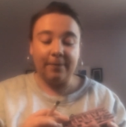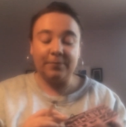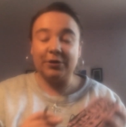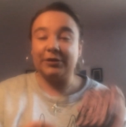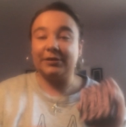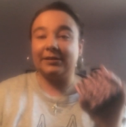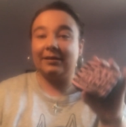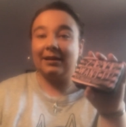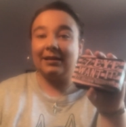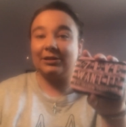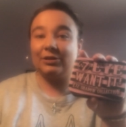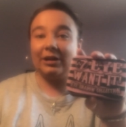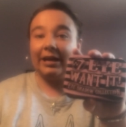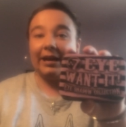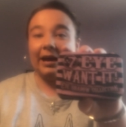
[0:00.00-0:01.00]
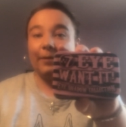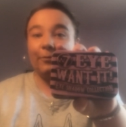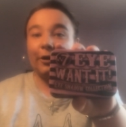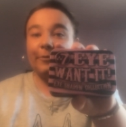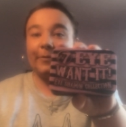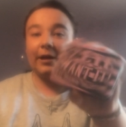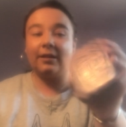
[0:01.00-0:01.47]
I'm using literally an
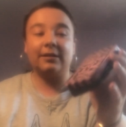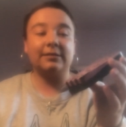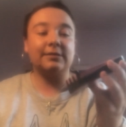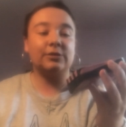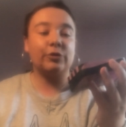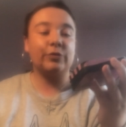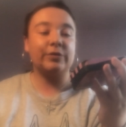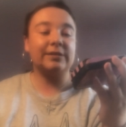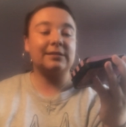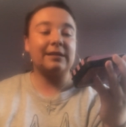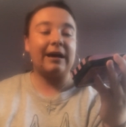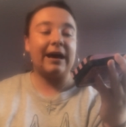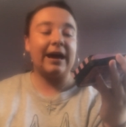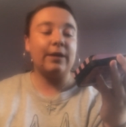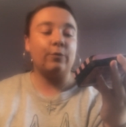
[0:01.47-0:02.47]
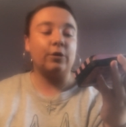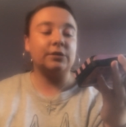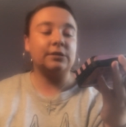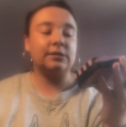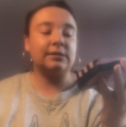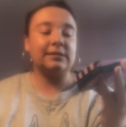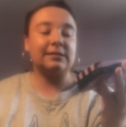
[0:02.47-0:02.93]
eyebrow palette. So it's I
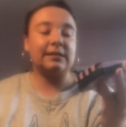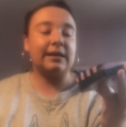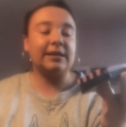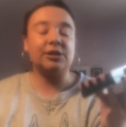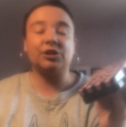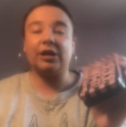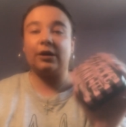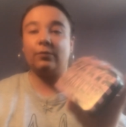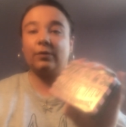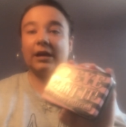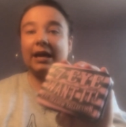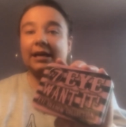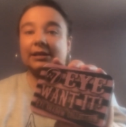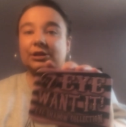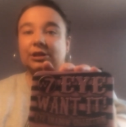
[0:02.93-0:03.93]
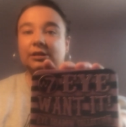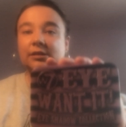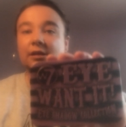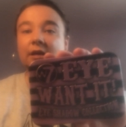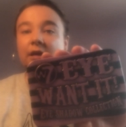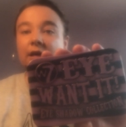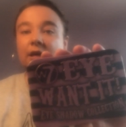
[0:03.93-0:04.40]
Wanted, it's an eyeshadow collection.